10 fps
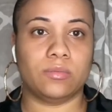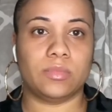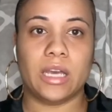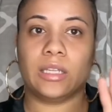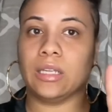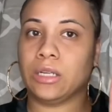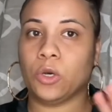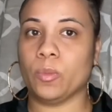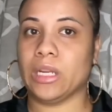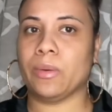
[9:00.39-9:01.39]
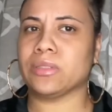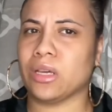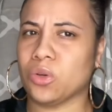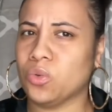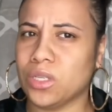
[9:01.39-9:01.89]
They didn't know me. They was like,
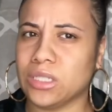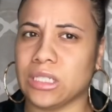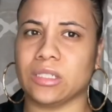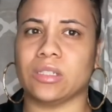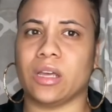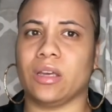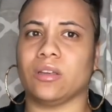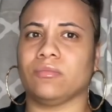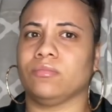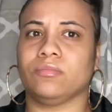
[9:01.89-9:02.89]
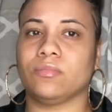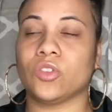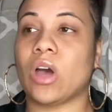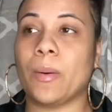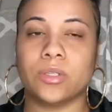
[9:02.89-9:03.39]
who is this? Like, so
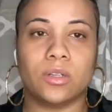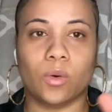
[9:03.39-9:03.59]
I was on a